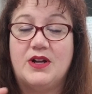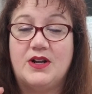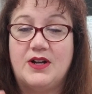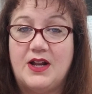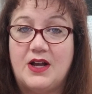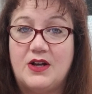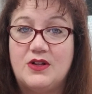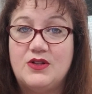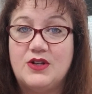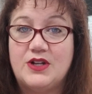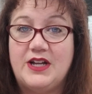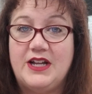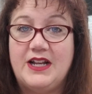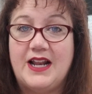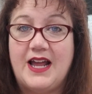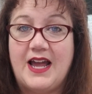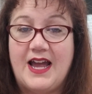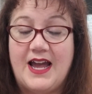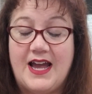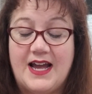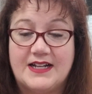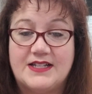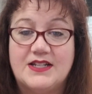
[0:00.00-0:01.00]
are now looking
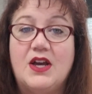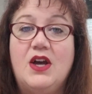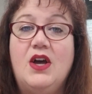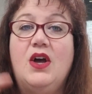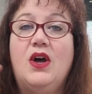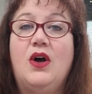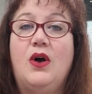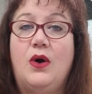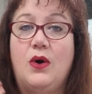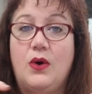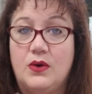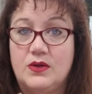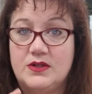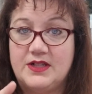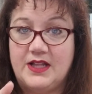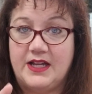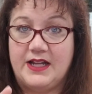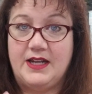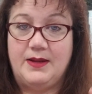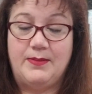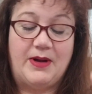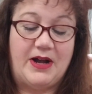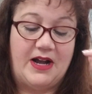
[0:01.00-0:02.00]
at old
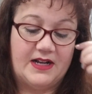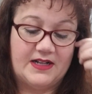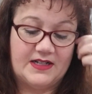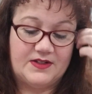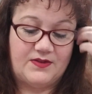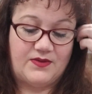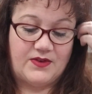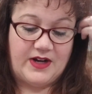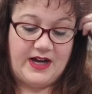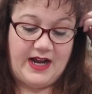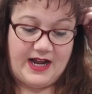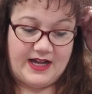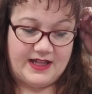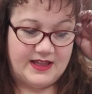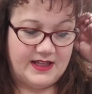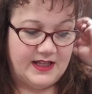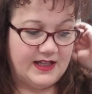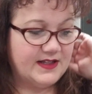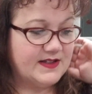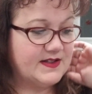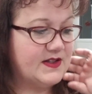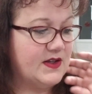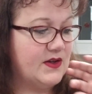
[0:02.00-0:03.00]
lady box for
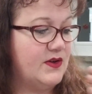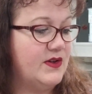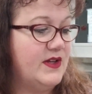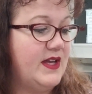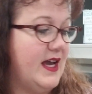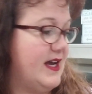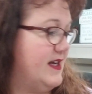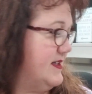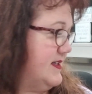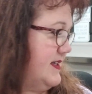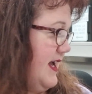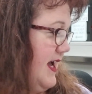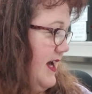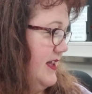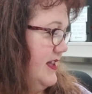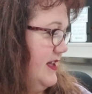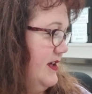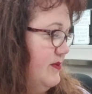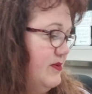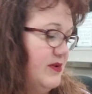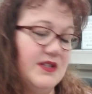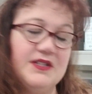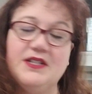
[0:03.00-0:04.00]
Kathy. So yes,
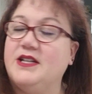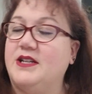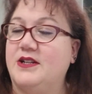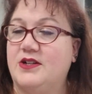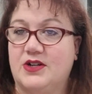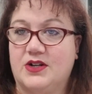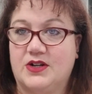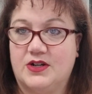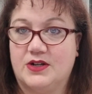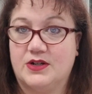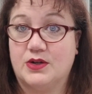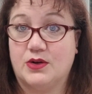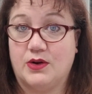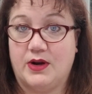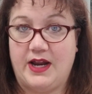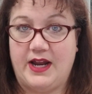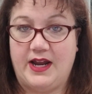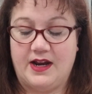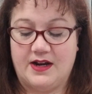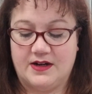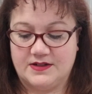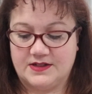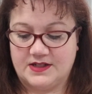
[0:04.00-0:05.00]
Kathy would need her gray
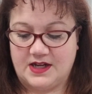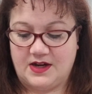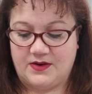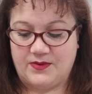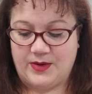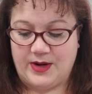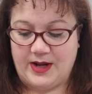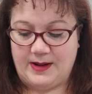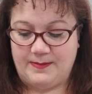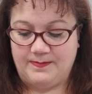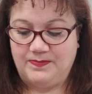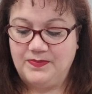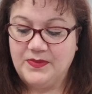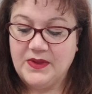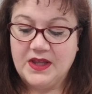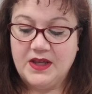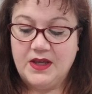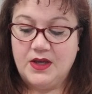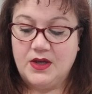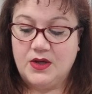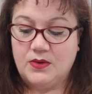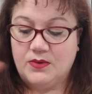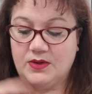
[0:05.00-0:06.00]
hairs covered up,
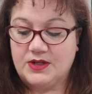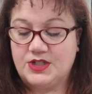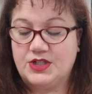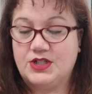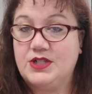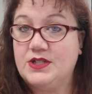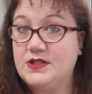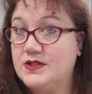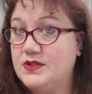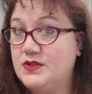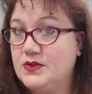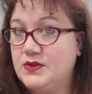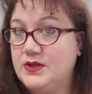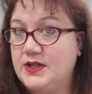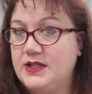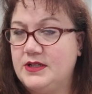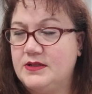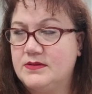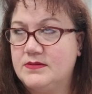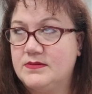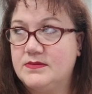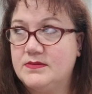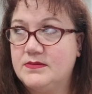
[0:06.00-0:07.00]
which she's
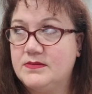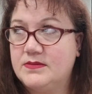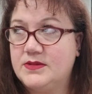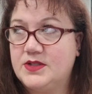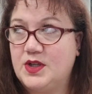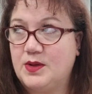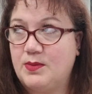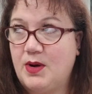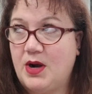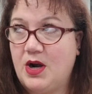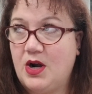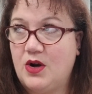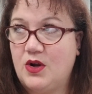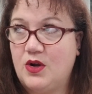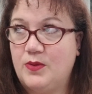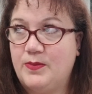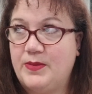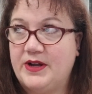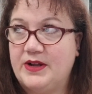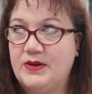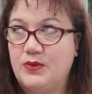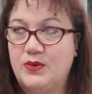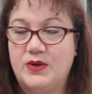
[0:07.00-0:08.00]
doing tomorrow,
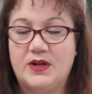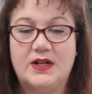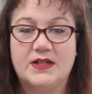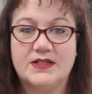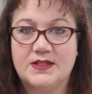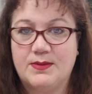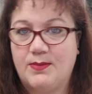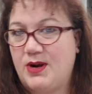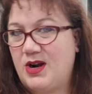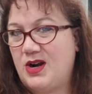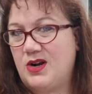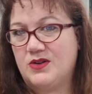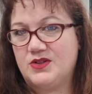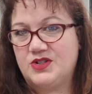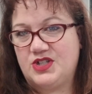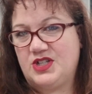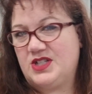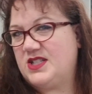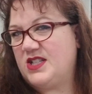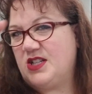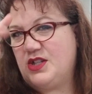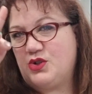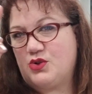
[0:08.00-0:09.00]
but well, tomorrow is
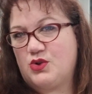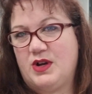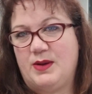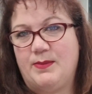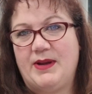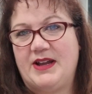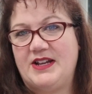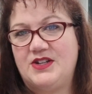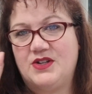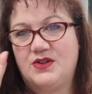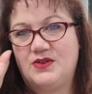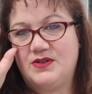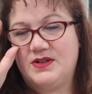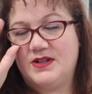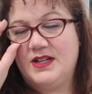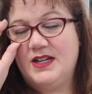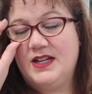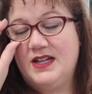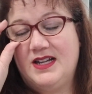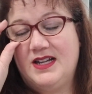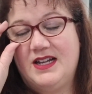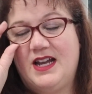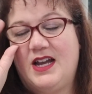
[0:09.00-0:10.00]
just a trim. I don't,
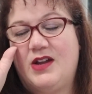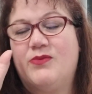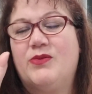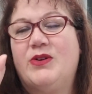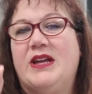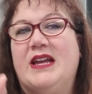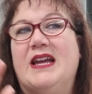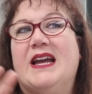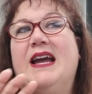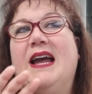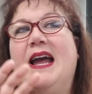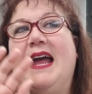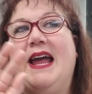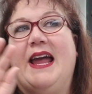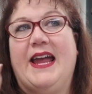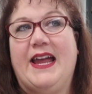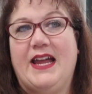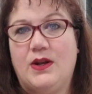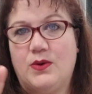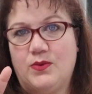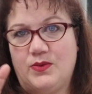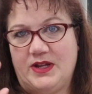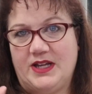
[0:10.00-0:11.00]
every
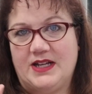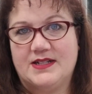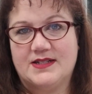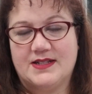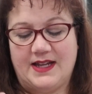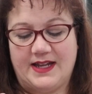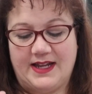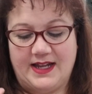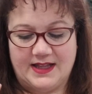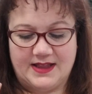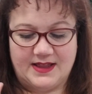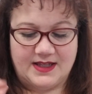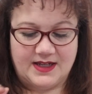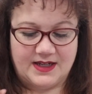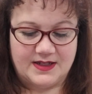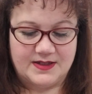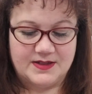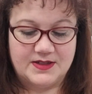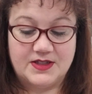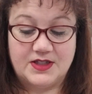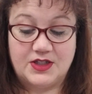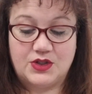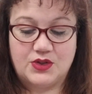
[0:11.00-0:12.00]
eight weeks I get the
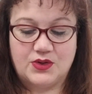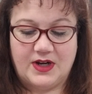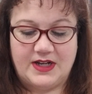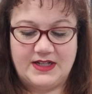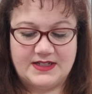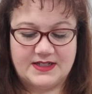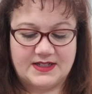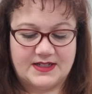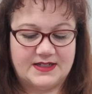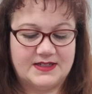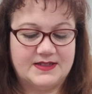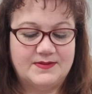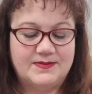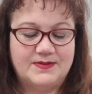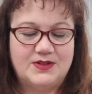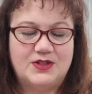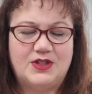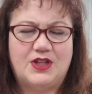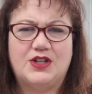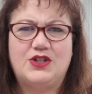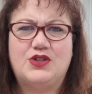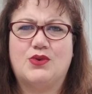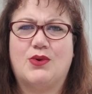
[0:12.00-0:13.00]
the drays,
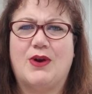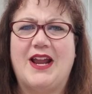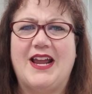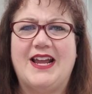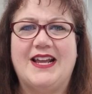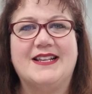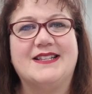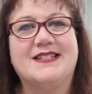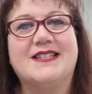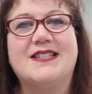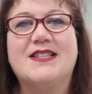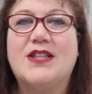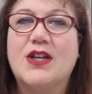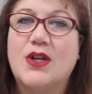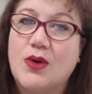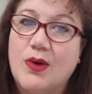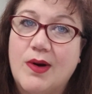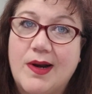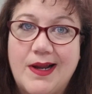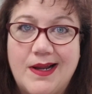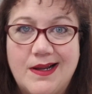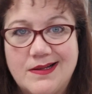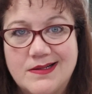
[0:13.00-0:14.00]
the drays, the
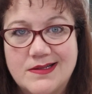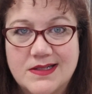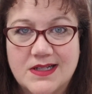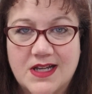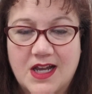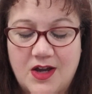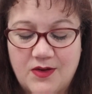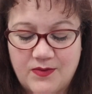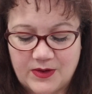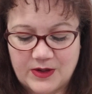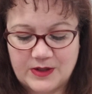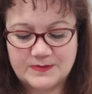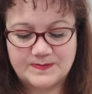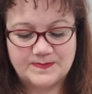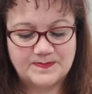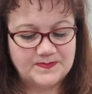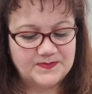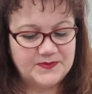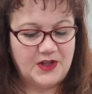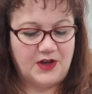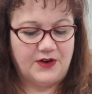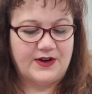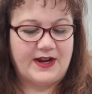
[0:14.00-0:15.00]
grays covered.
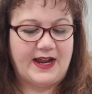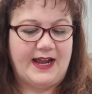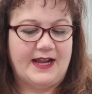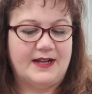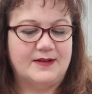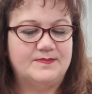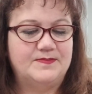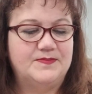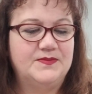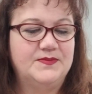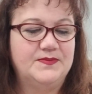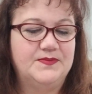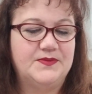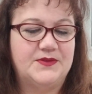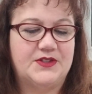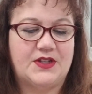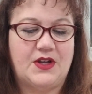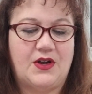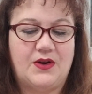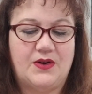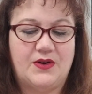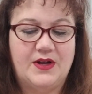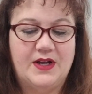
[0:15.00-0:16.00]
Okay,
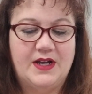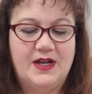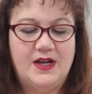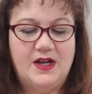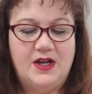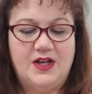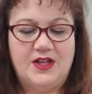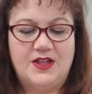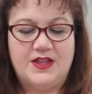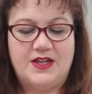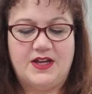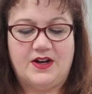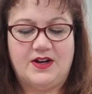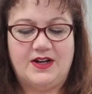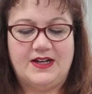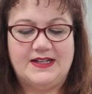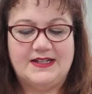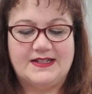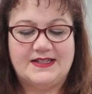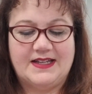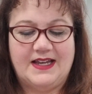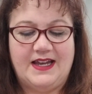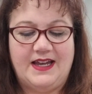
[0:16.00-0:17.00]
so there
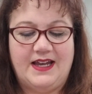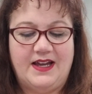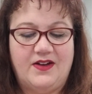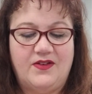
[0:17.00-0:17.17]
is a